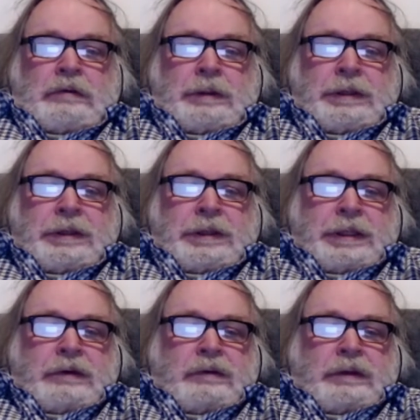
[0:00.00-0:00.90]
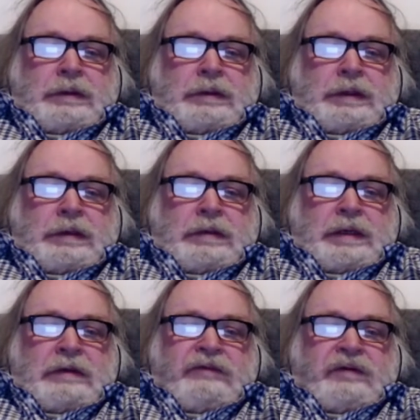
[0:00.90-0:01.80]
which it's shown that
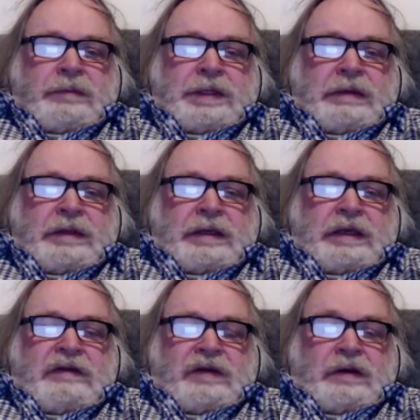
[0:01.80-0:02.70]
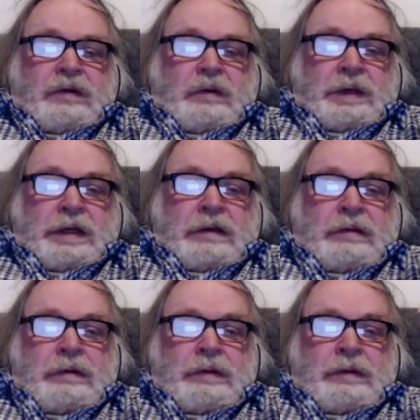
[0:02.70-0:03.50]
came from something even older